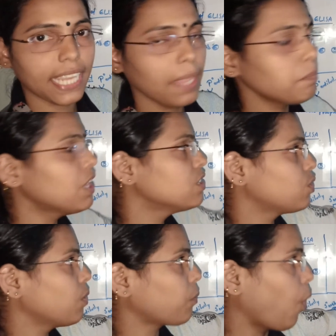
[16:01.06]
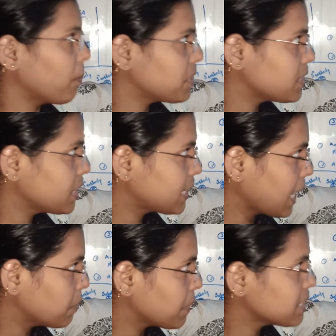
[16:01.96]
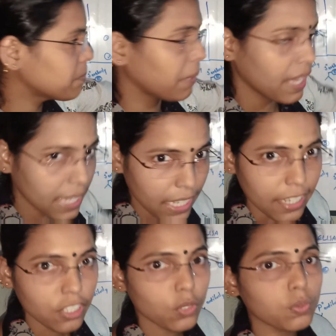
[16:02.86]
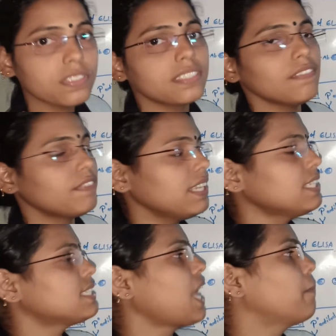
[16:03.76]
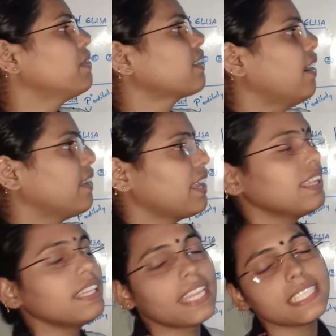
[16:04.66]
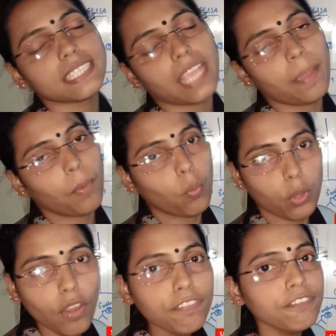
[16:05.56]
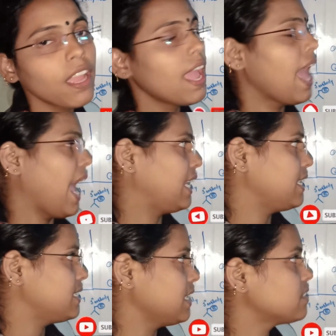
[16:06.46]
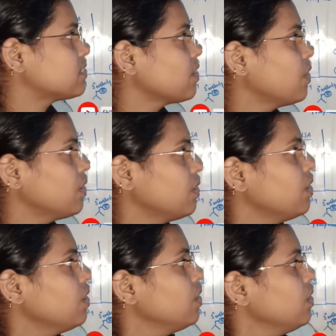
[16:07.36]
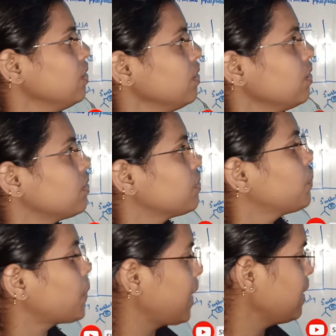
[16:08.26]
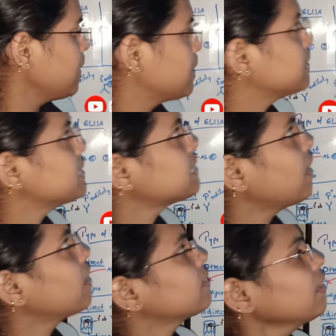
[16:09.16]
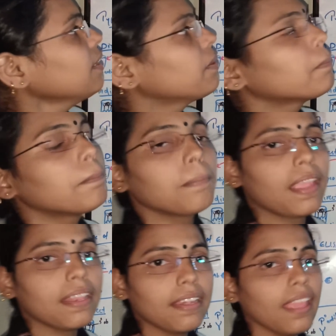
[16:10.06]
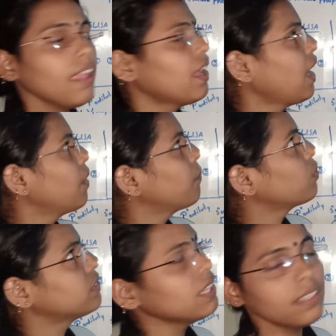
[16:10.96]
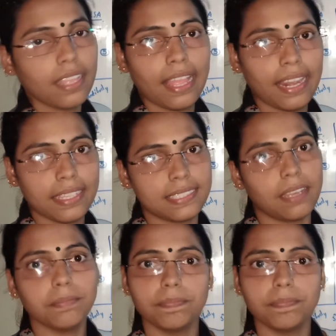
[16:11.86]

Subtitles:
type. So competitive type is mainly used when the sample containing less amount of antigens. Okay, these are the mainly about the ELISA.